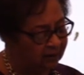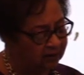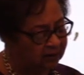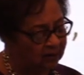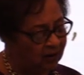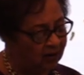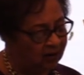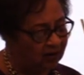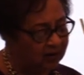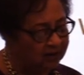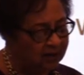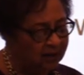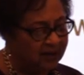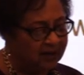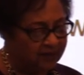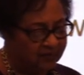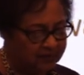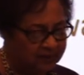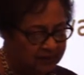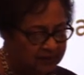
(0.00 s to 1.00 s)

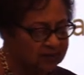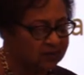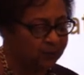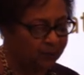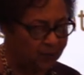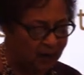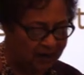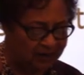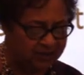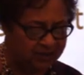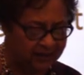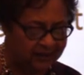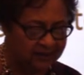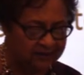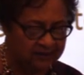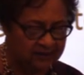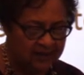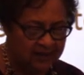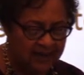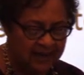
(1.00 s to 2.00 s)
along this
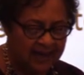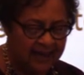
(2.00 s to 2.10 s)
project,